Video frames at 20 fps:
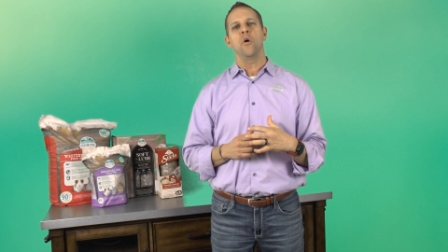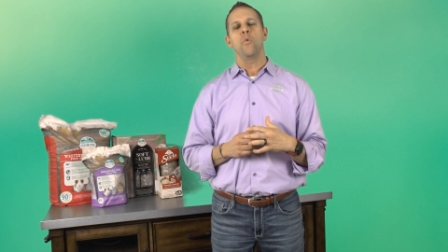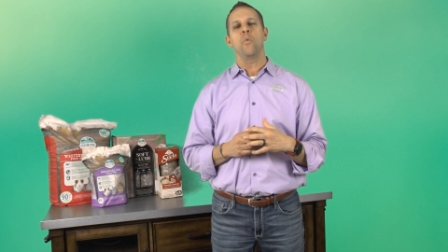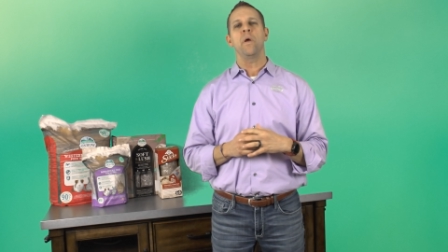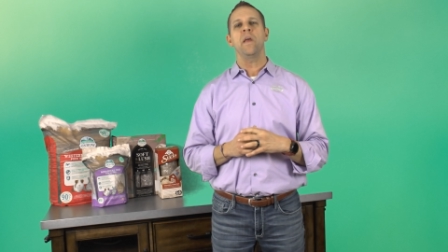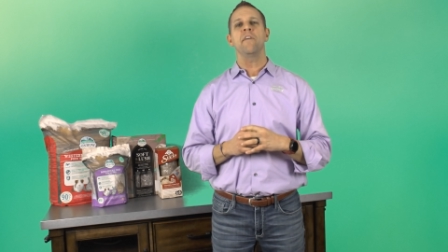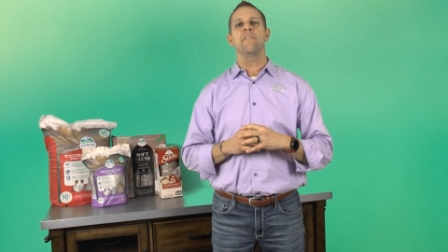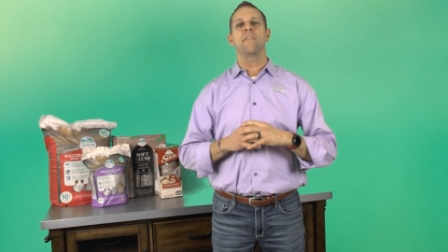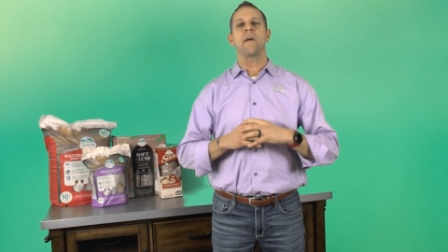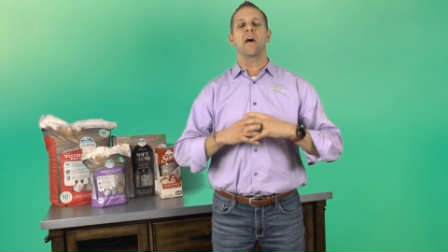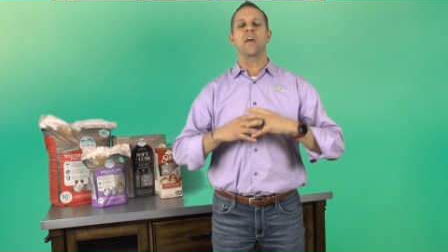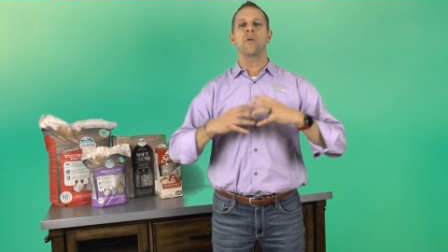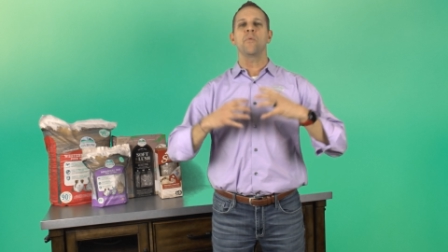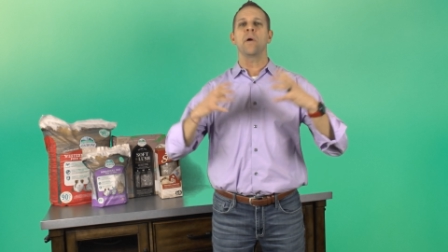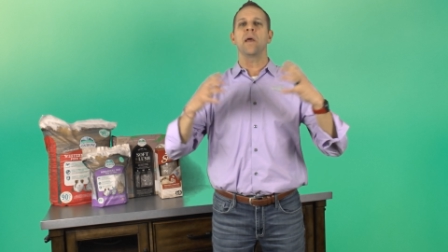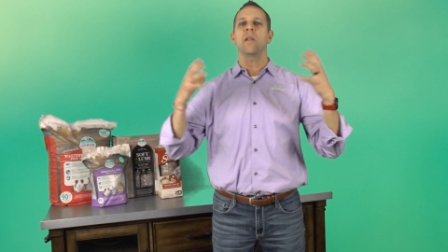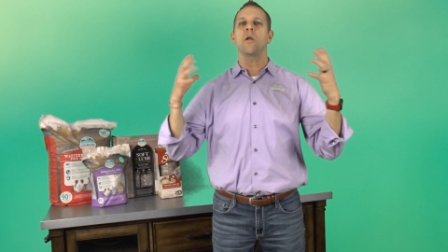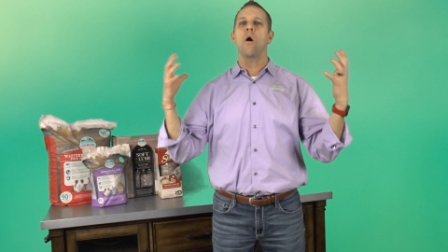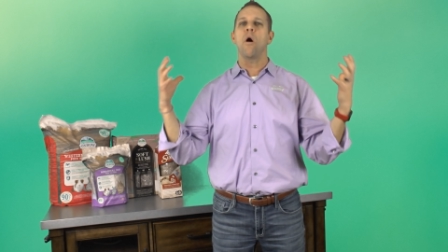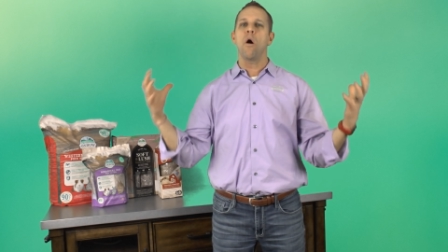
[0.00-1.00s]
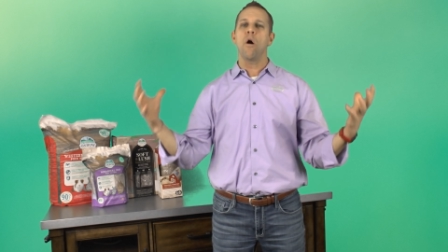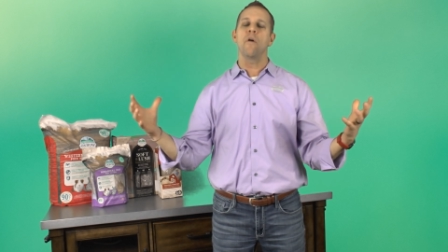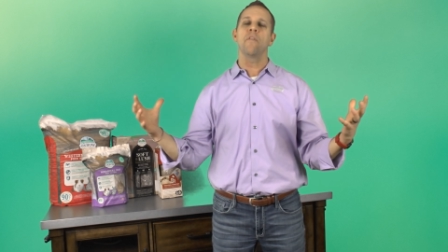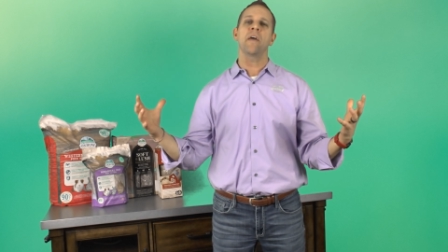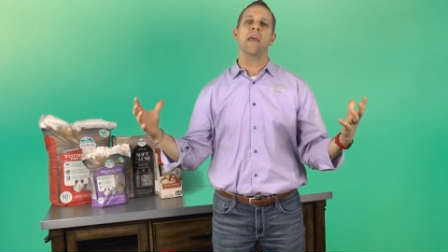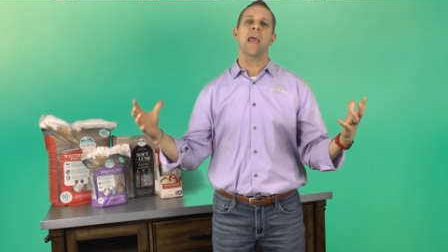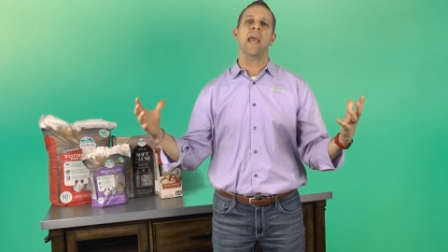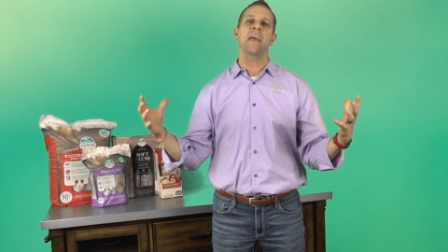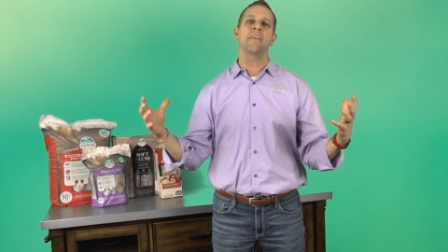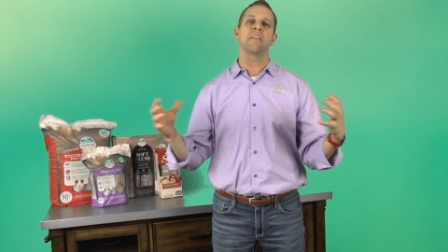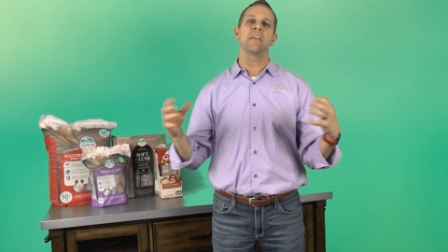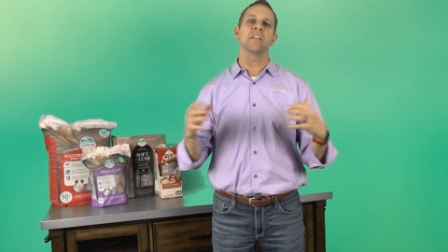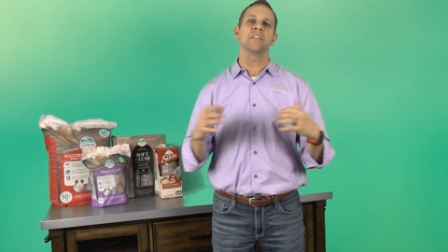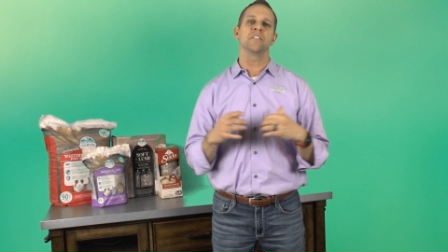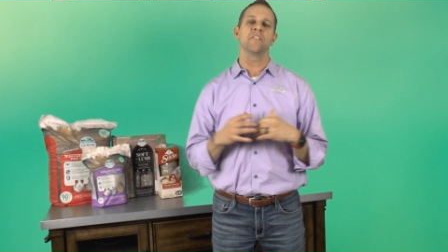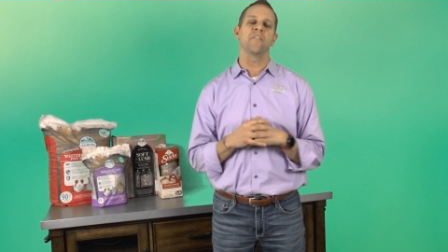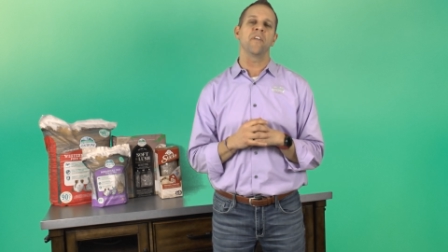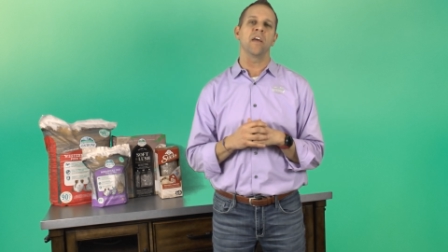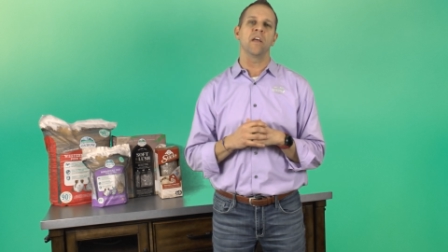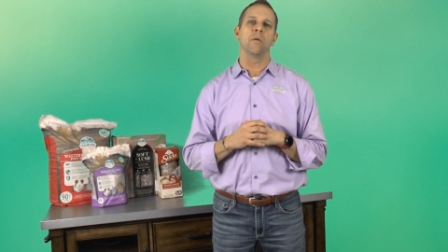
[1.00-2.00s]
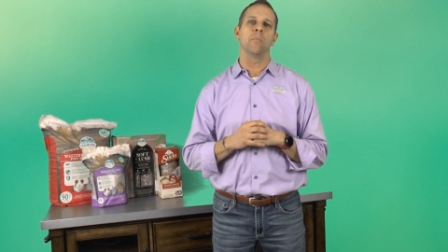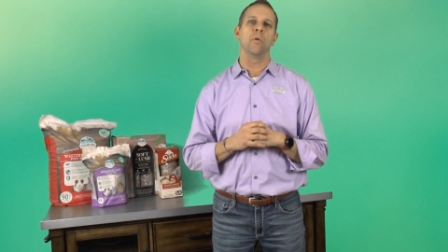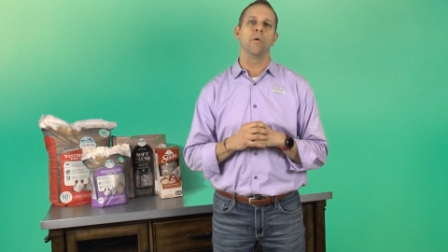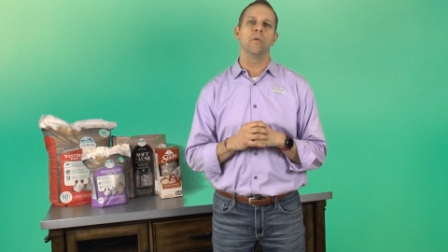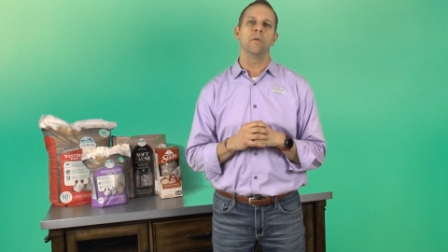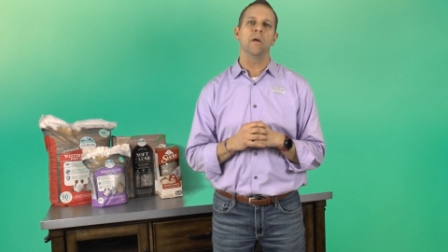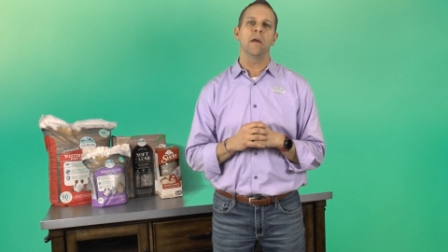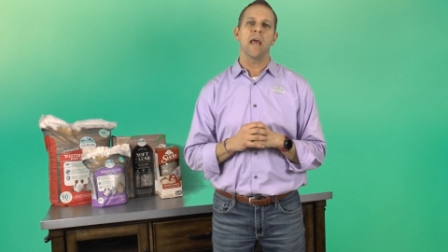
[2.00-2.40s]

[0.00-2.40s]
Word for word: we evaluate all the hay that is available